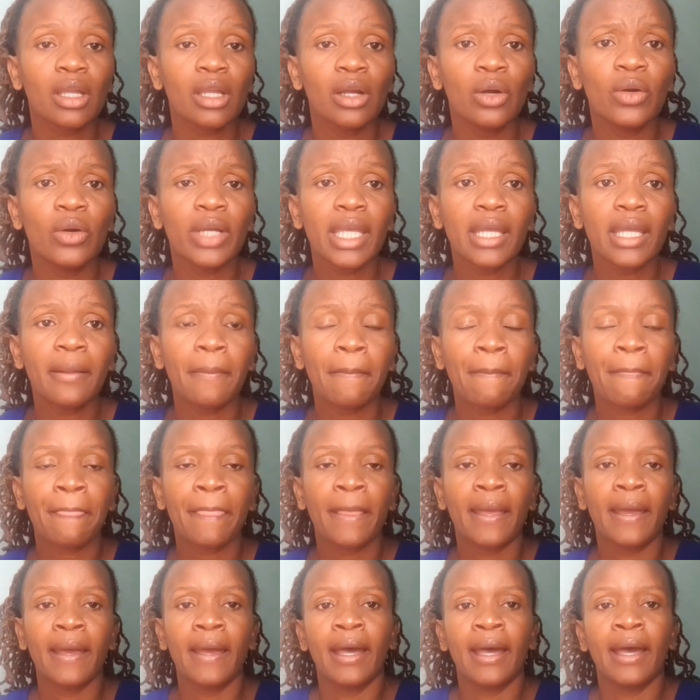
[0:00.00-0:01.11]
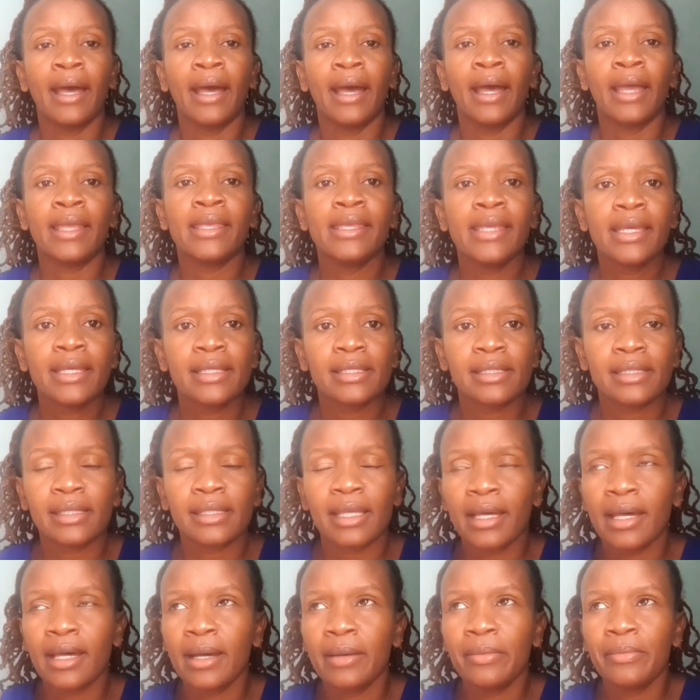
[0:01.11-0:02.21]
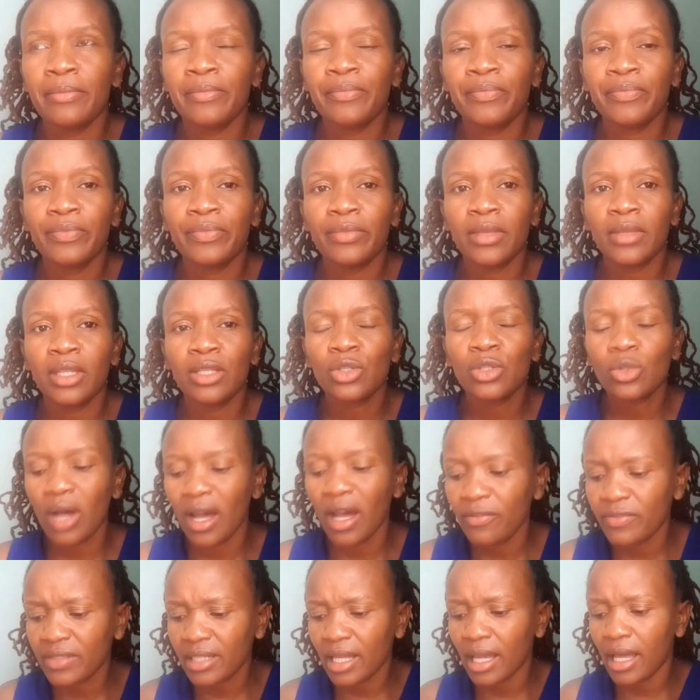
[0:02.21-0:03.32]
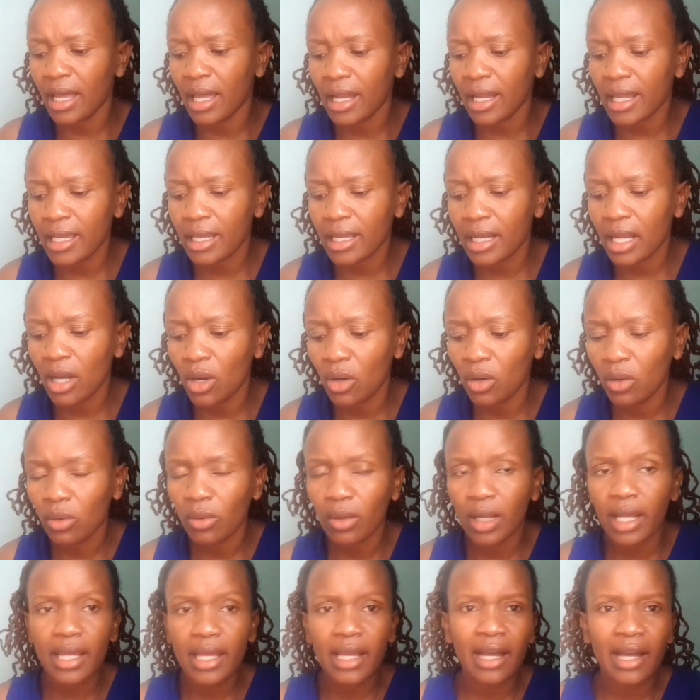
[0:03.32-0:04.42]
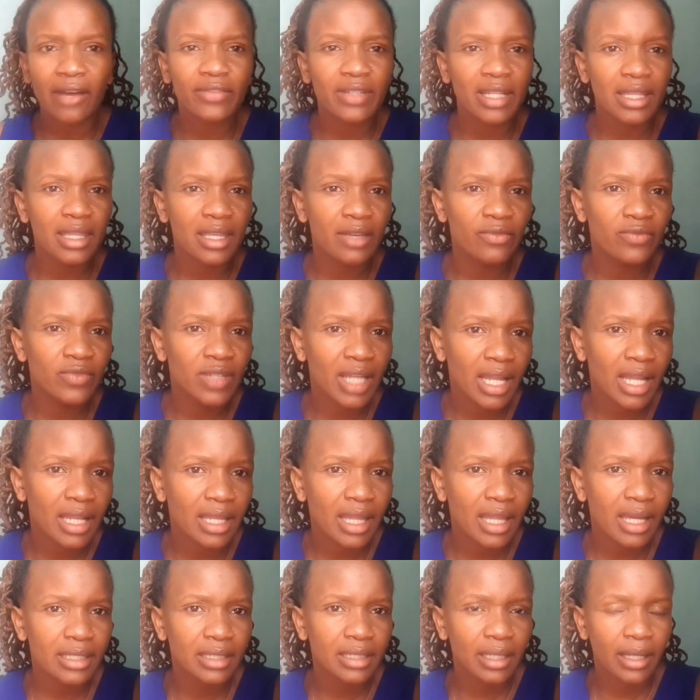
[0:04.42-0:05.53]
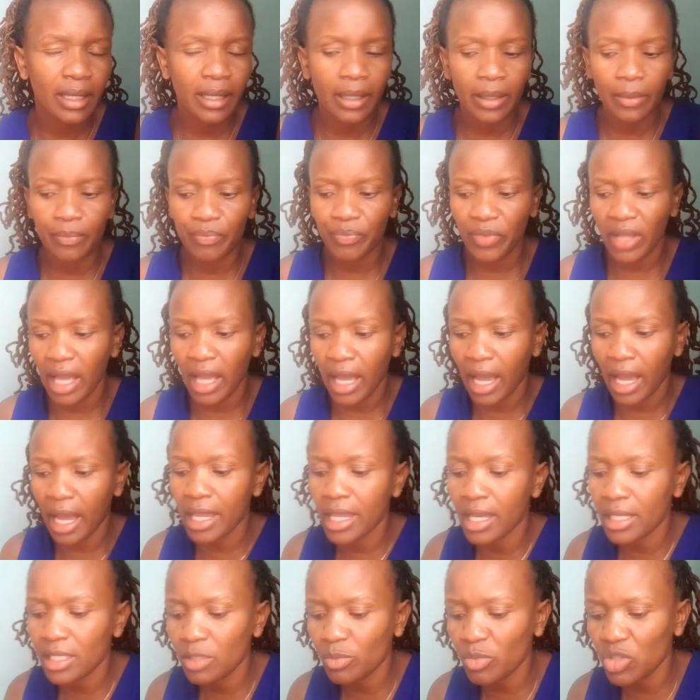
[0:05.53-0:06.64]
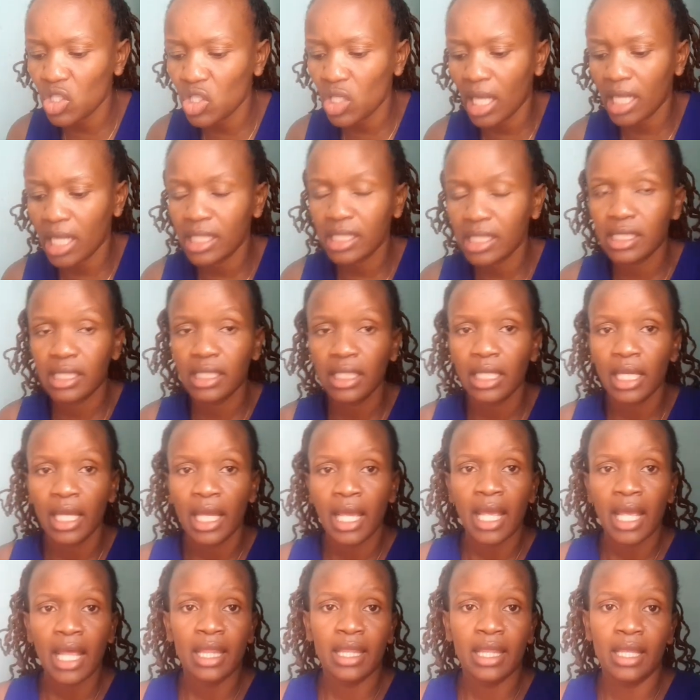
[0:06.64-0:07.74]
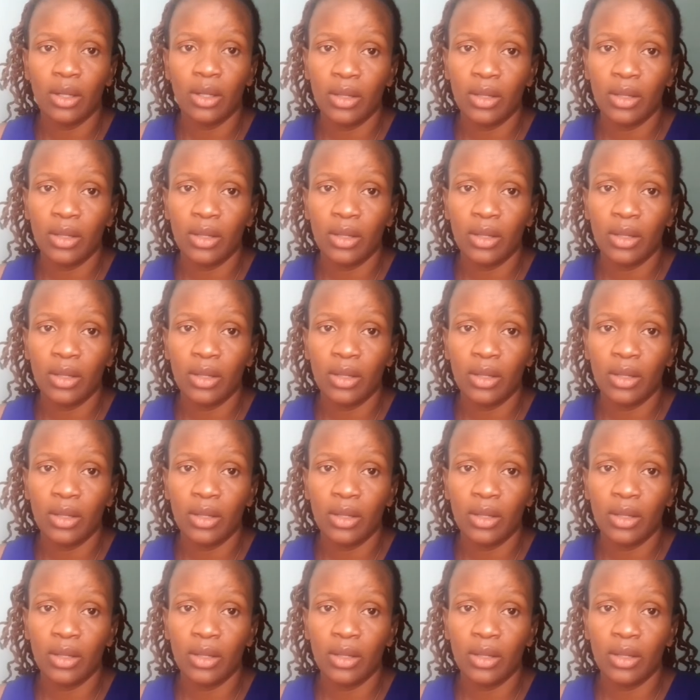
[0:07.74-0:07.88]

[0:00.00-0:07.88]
okay yes um so after like now like after they've done that um higher speciality they